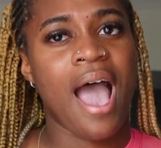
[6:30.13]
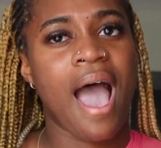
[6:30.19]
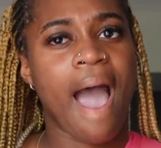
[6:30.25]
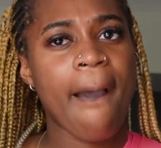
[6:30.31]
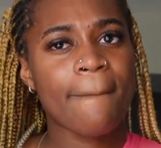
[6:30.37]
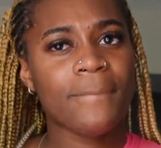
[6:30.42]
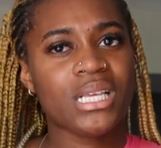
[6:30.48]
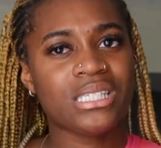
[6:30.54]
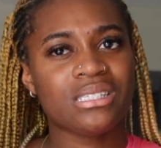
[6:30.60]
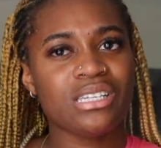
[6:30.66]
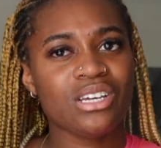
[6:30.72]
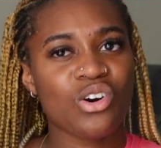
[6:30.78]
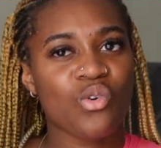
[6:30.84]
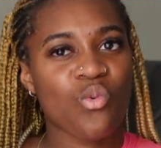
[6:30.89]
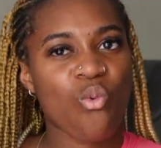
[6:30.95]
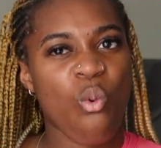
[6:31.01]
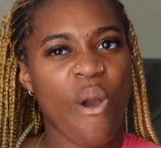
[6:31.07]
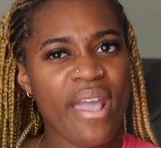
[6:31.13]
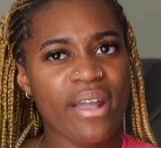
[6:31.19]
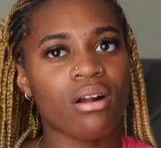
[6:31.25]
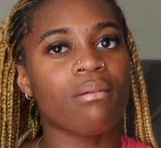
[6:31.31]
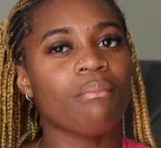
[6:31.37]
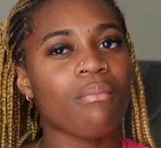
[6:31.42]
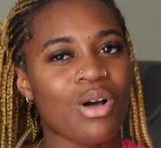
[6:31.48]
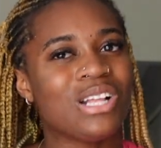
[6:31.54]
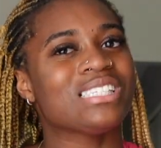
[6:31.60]
I'ma still
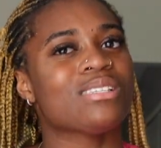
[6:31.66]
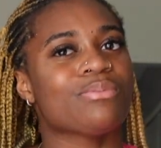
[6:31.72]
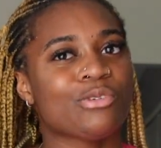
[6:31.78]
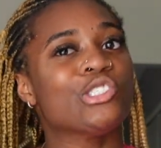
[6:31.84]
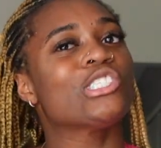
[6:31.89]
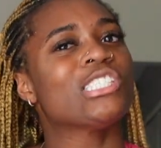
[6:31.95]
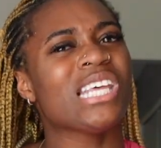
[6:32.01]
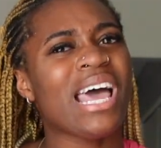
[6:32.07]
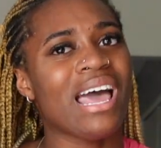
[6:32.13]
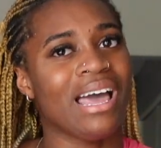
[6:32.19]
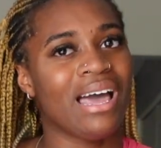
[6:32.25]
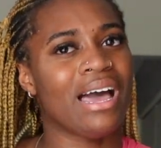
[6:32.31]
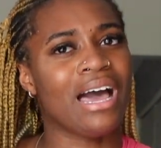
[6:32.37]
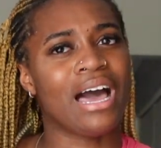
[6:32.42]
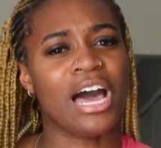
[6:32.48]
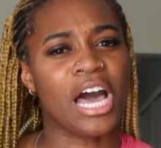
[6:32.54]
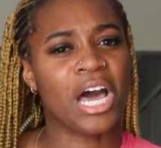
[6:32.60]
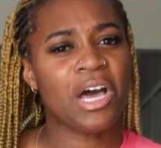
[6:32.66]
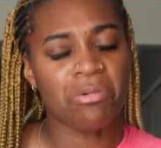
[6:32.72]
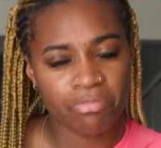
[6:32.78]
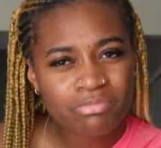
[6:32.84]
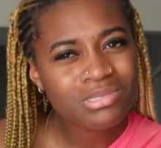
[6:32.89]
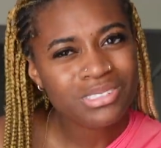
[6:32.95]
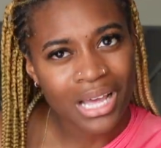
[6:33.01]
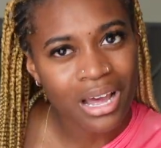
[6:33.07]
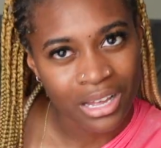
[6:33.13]
wear multiple
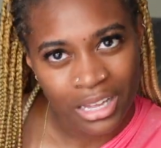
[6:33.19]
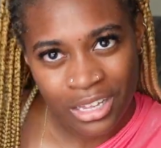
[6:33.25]
times.